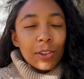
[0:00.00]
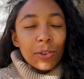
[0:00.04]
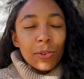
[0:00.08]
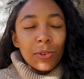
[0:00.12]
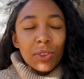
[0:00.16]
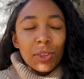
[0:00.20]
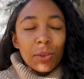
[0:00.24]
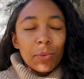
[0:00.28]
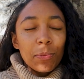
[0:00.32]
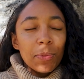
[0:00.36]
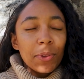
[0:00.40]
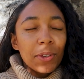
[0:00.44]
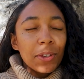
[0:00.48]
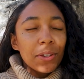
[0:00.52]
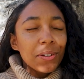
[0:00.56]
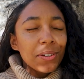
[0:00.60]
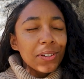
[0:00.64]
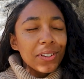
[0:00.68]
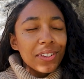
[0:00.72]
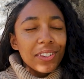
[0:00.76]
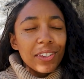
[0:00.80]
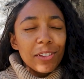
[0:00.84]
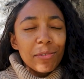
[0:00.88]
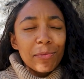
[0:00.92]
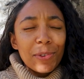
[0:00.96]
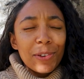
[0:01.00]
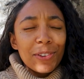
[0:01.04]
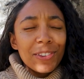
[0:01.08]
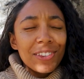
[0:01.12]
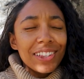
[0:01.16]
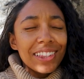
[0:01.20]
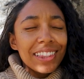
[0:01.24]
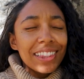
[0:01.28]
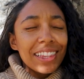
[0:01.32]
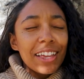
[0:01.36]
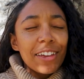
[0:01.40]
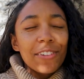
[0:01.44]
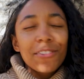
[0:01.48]
with the purest and most
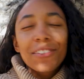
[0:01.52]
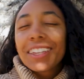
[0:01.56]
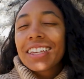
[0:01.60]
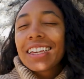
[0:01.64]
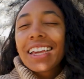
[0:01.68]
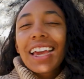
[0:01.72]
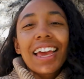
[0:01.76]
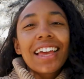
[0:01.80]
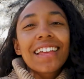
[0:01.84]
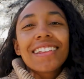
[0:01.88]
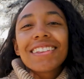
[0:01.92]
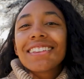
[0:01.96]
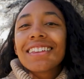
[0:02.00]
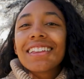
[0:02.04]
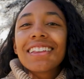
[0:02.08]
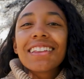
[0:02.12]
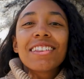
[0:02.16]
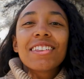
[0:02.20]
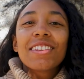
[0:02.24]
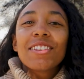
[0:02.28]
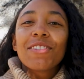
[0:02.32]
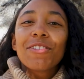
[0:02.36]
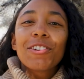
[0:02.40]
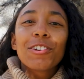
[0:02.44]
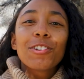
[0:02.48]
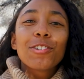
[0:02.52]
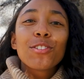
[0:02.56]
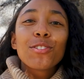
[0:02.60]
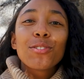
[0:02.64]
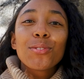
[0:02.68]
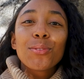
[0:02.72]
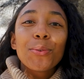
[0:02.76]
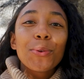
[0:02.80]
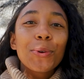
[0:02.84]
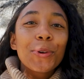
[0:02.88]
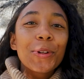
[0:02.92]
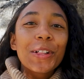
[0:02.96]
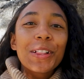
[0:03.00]
loving essence of our
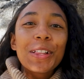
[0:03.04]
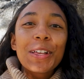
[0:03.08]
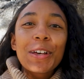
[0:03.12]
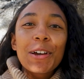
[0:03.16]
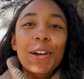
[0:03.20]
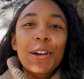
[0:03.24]
soul,